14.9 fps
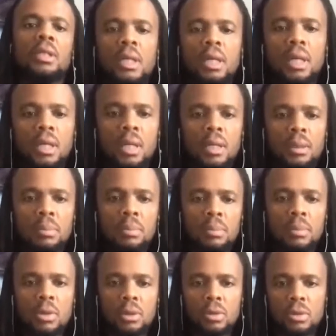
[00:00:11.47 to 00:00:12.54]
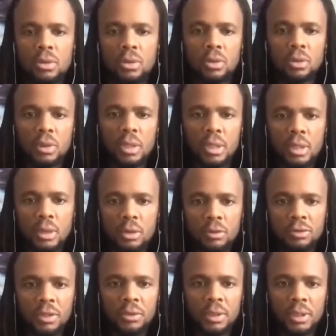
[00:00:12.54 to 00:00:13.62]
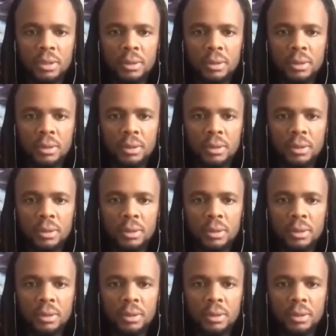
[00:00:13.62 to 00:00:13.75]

also the co-founder.